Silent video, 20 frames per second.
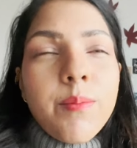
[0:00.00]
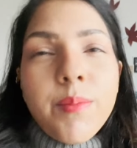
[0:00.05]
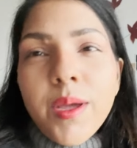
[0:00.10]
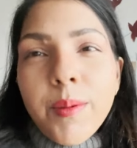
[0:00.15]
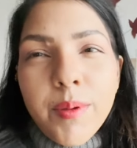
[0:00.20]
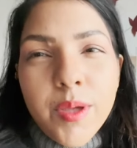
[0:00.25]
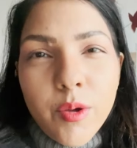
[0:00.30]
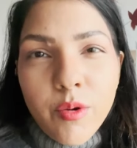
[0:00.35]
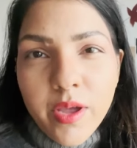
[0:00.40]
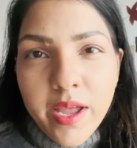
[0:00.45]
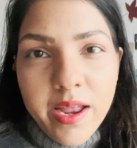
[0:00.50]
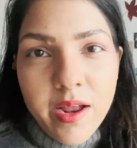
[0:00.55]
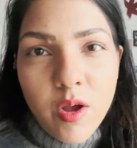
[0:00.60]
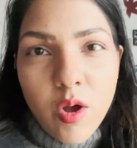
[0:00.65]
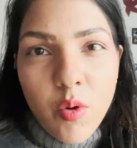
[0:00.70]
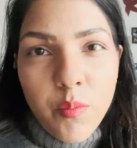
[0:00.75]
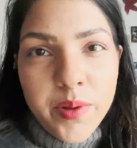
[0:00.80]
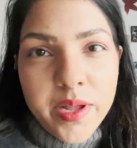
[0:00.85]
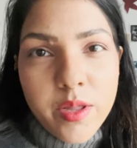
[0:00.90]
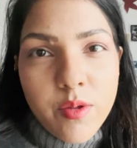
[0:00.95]
maybe you can
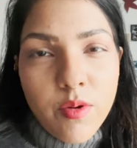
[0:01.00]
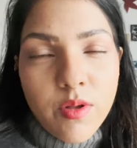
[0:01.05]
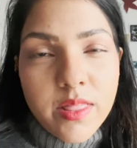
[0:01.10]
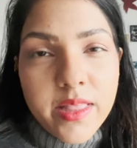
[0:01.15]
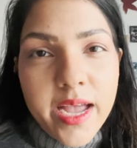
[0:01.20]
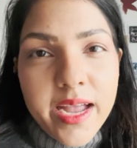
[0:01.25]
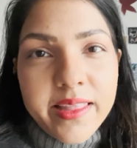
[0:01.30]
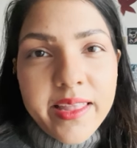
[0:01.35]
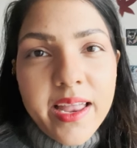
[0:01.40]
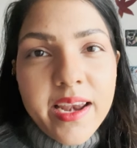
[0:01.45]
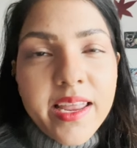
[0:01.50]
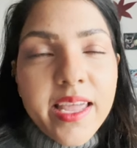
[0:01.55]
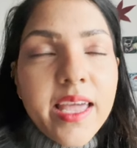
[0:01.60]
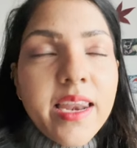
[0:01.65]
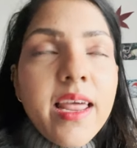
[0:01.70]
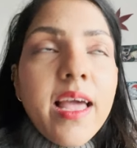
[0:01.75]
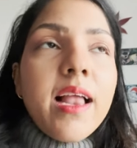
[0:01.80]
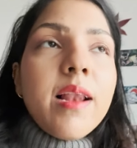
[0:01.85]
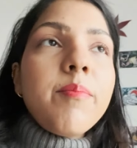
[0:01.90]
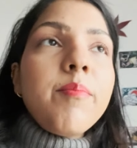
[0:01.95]
comment on that and can
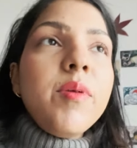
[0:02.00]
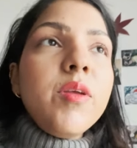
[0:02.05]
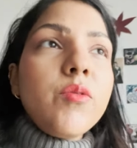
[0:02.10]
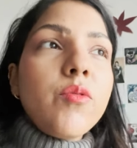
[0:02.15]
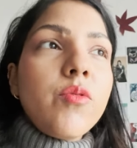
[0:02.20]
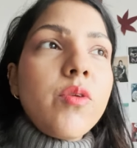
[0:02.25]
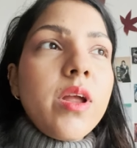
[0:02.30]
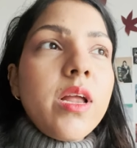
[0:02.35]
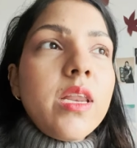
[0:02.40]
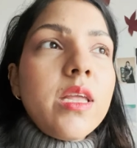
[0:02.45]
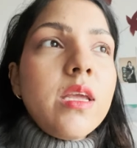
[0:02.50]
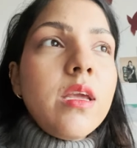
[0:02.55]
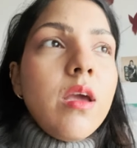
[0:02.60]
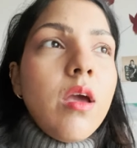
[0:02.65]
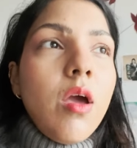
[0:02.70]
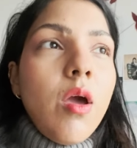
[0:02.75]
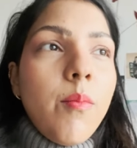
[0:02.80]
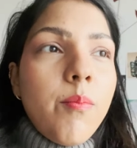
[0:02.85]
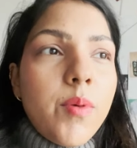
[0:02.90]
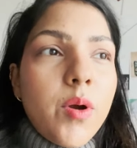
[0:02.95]
help me to really
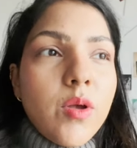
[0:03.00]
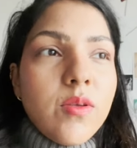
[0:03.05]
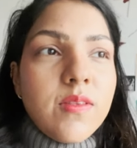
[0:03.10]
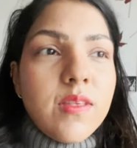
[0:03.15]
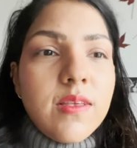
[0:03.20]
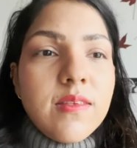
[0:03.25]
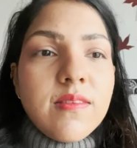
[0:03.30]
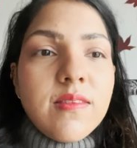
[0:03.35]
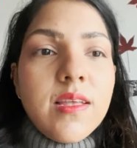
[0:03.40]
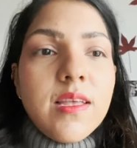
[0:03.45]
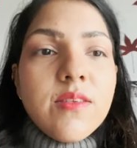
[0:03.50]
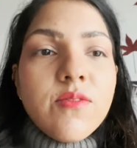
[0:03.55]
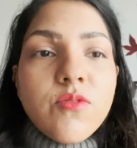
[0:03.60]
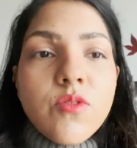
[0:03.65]
process this.